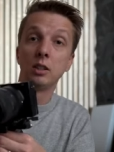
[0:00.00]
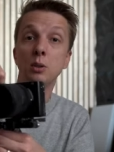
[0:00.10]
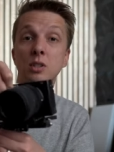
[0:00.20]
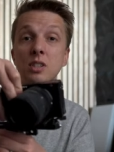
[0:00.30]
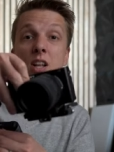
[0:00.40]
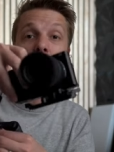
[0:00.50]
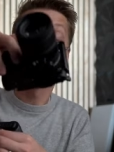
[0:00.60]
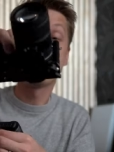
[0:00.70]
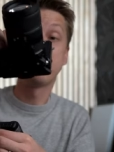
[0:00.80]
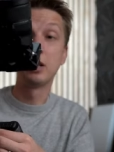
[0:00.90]
you slide
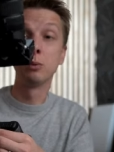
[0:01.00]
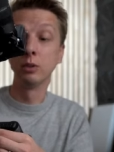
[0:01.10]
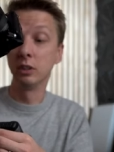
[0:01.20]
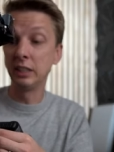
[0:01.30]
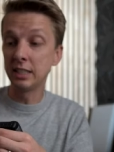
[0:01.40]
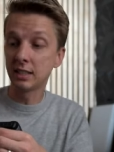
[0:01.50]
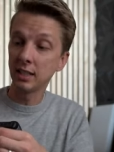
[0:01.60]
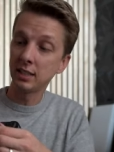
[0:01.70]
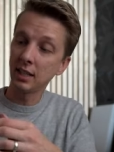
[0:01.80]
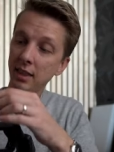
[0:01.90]
off and release
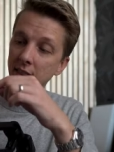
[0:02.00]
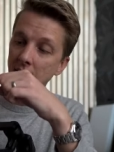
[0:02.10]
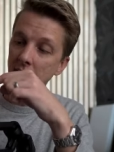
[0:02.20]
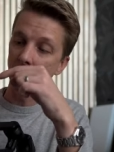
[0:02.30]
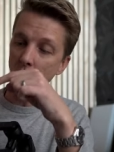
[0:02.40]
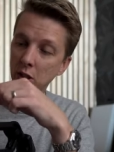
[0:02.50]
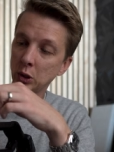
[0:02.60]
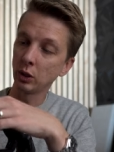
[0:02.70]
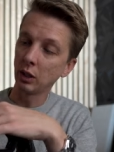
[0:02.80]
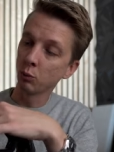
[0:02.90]
it, and then you
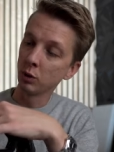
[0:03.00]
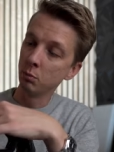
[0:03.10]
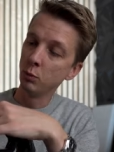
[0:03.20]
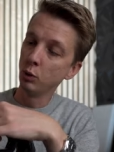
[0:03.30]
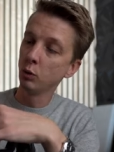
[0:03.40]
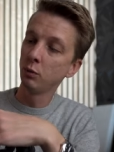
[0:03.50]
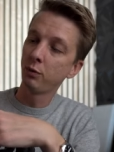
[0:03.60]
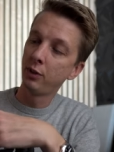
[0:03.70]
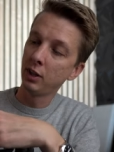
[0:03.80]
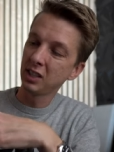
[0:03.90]
actually
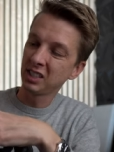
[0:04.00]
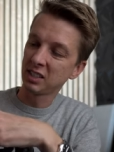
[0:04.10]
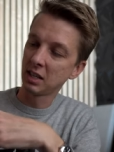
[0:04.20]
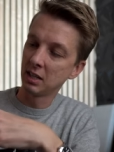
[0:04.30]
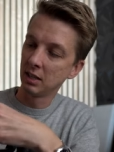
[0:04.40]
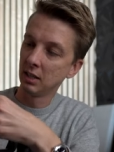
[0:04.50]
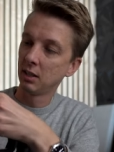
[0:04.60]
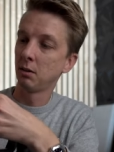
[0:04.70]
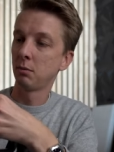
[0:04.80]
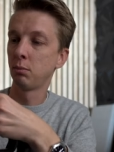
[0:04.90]
remove this
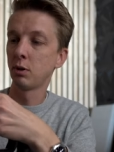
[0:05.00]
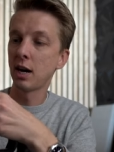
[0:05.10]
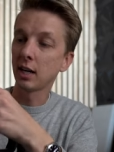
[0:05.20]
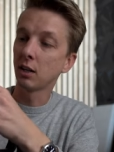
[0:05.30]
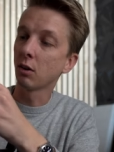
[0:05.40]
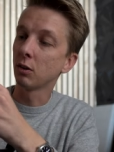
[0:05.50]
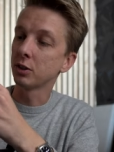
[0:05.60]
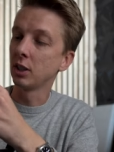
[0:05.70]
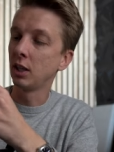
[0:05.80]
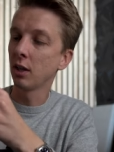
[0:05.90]
bracket
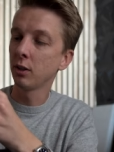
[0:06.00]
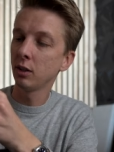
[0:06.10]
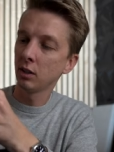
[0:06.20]
altogether.